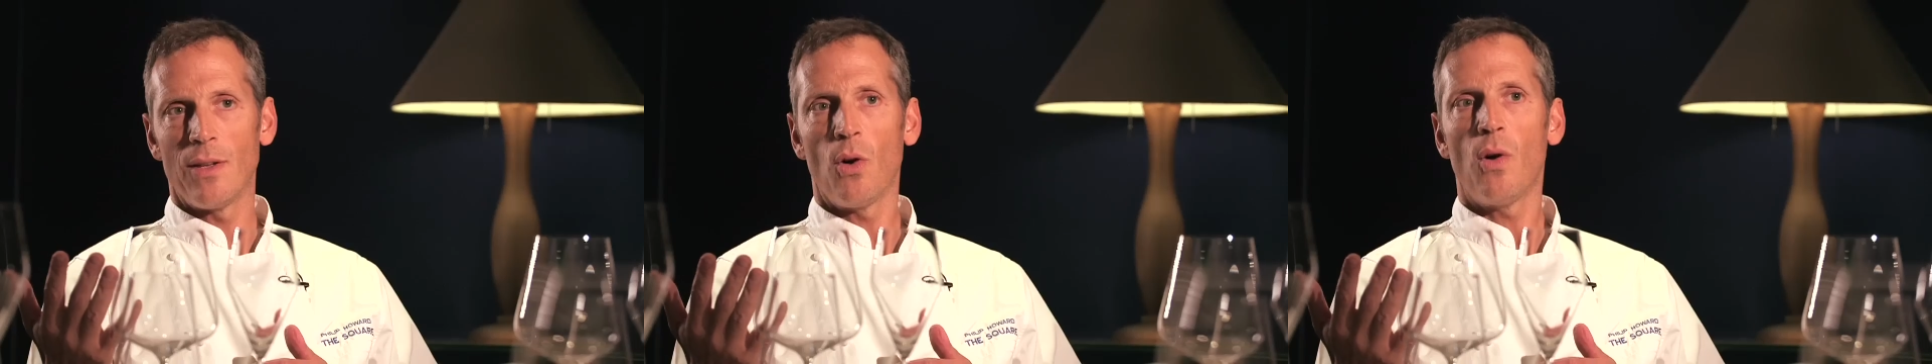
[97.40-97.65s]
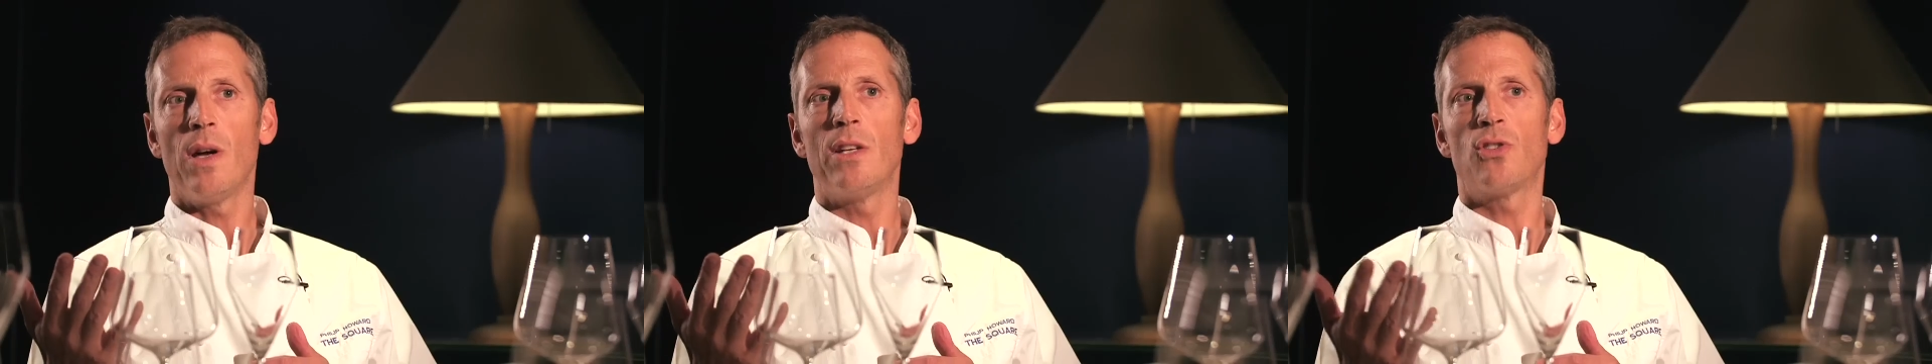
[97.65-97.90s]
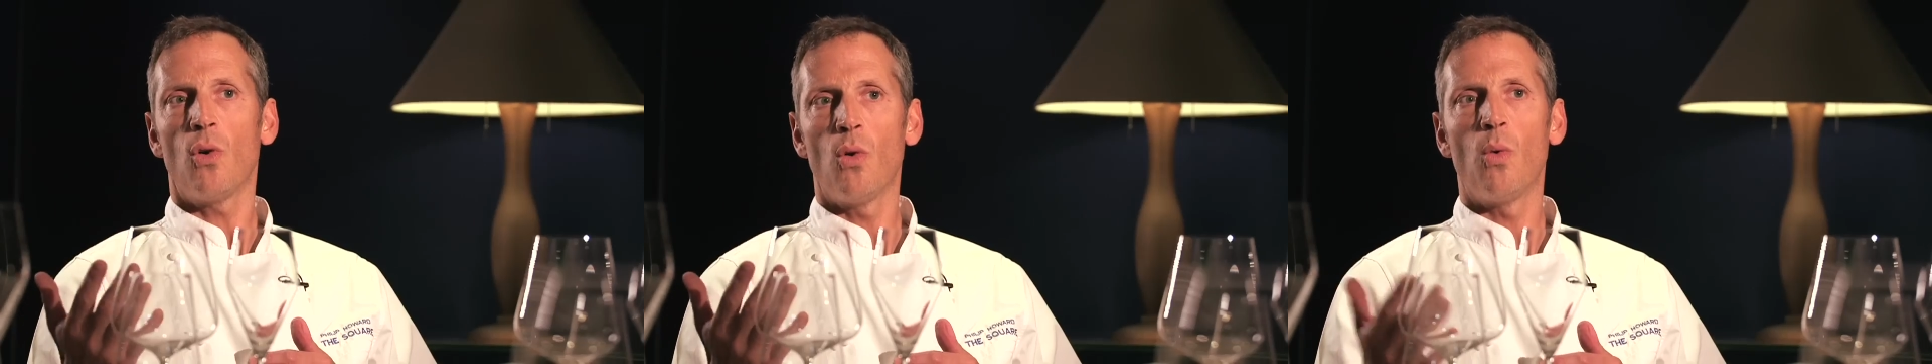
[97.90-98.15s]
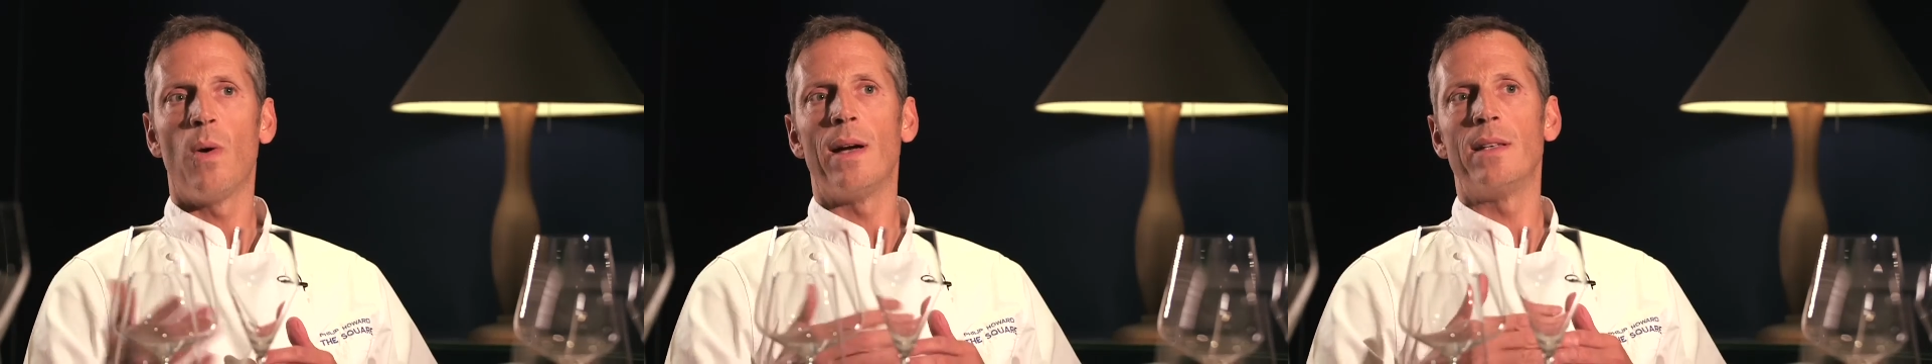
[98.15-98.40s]
The oil is
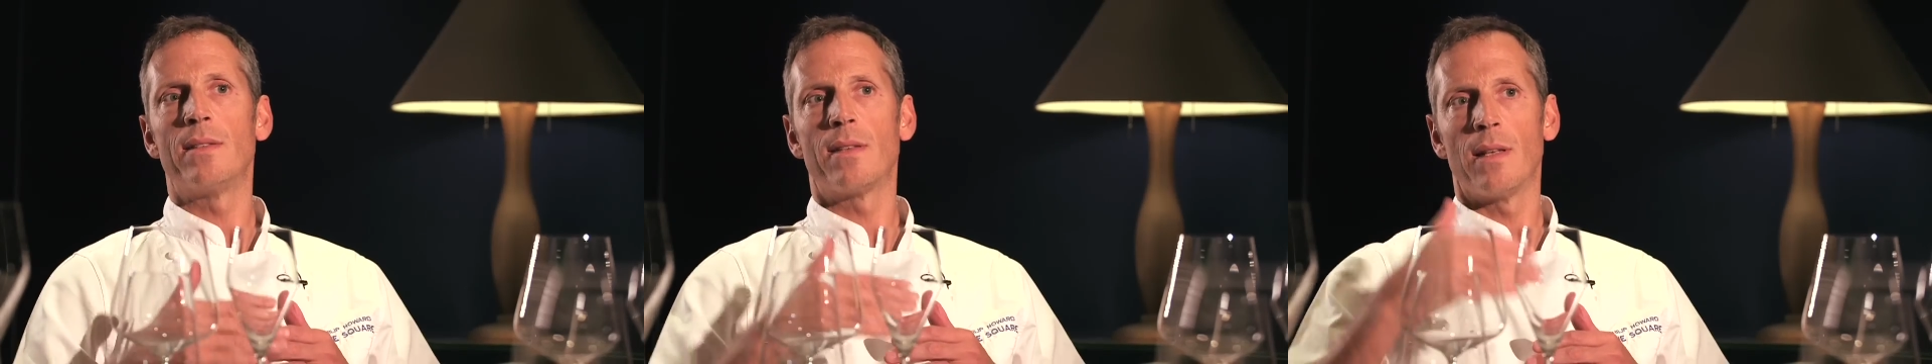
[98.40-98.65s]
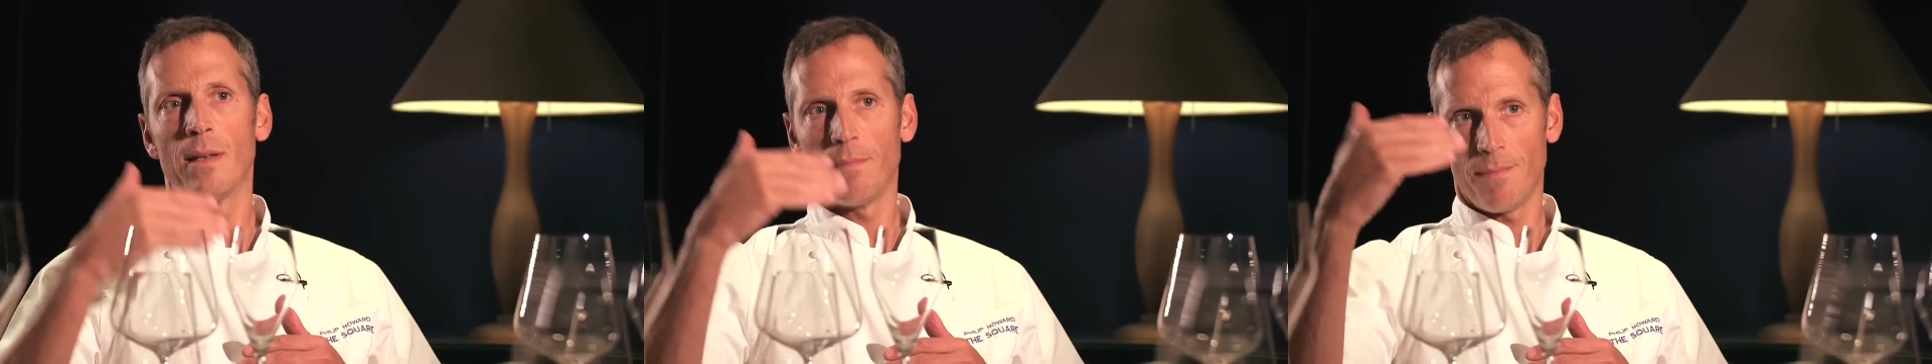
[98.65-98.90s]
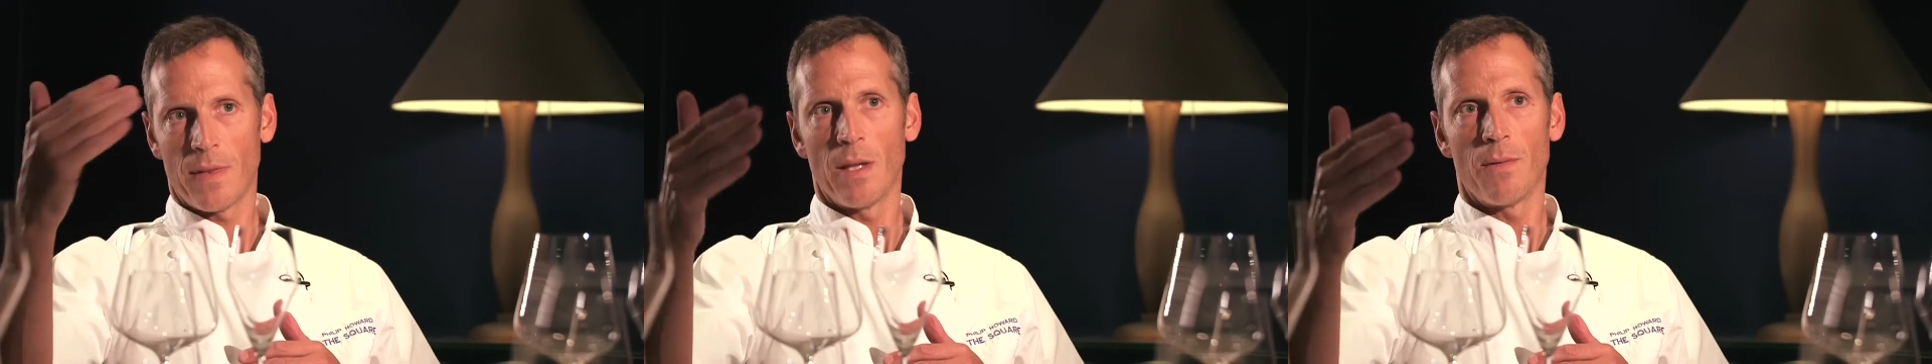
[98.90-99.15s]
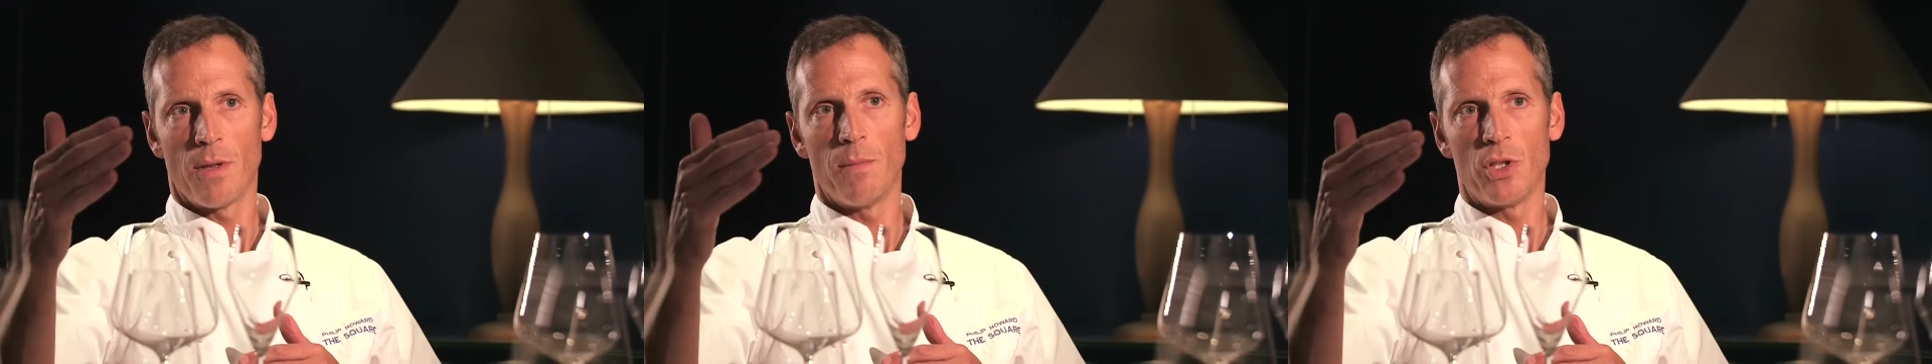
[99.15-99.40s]
always the
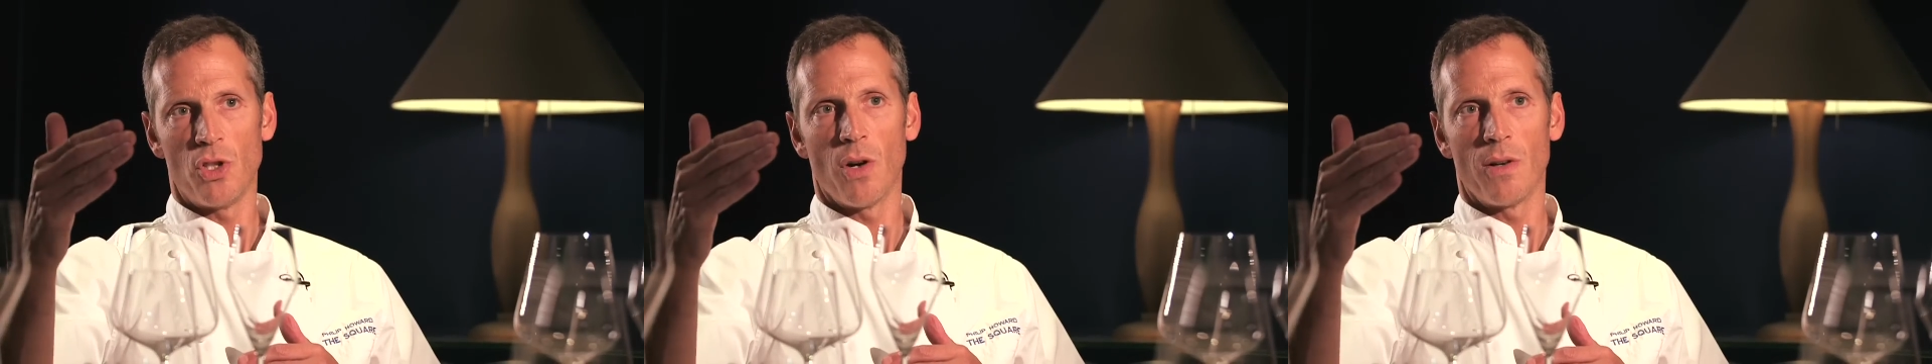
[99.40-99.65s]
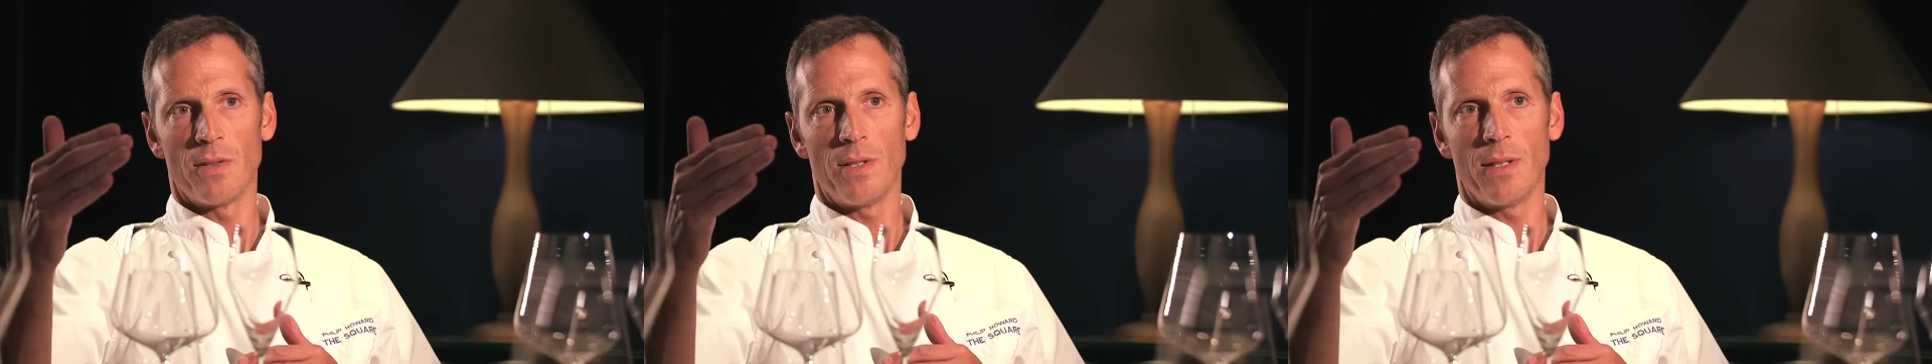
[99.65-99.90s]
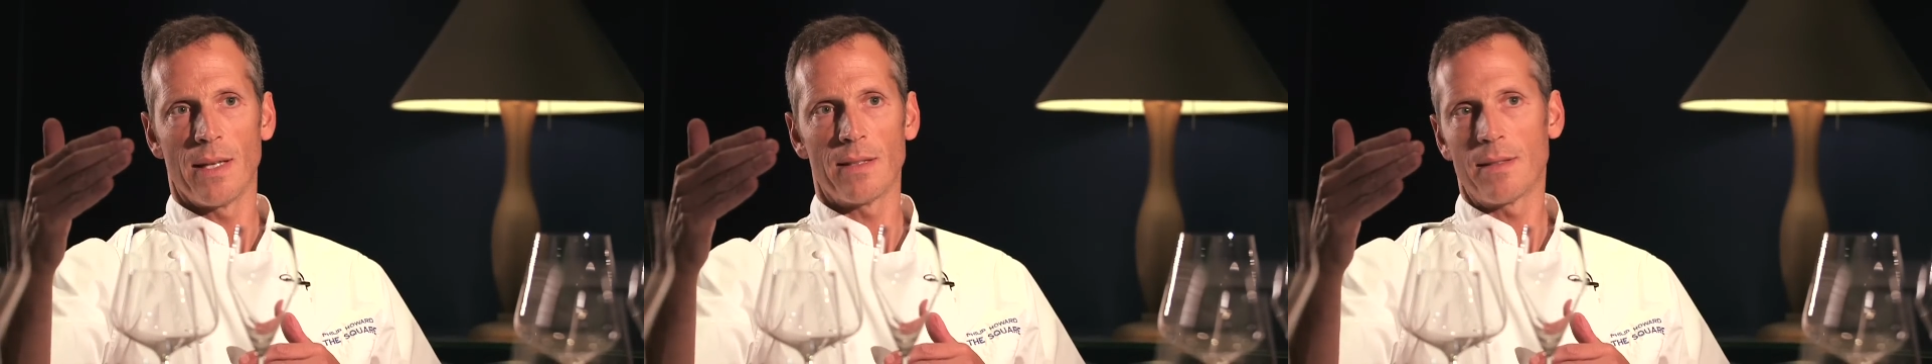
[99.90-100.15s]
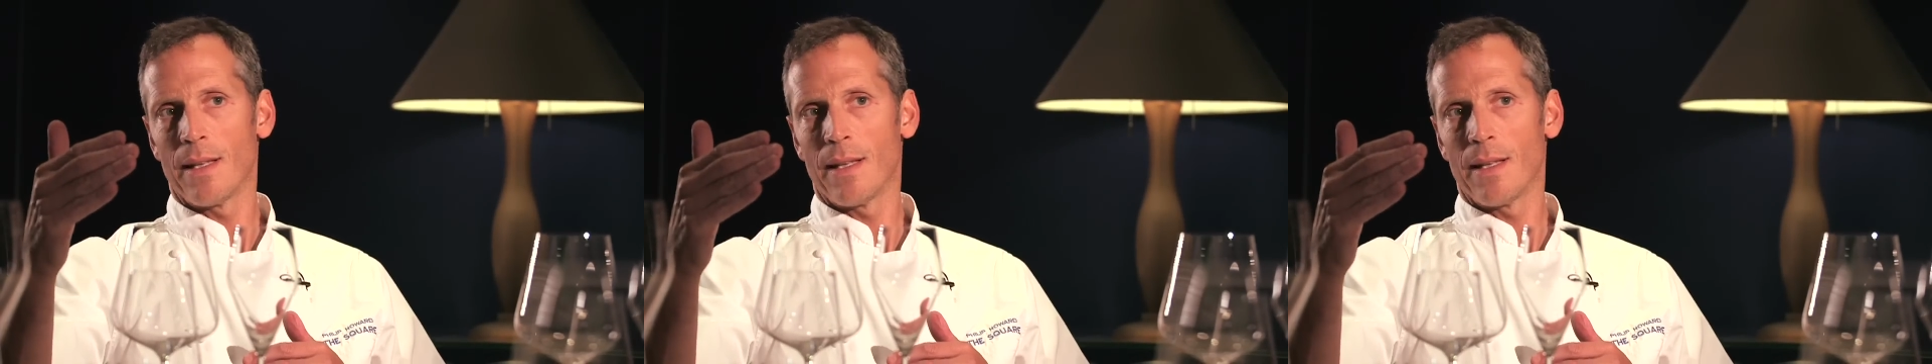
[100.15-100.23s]
majority. That's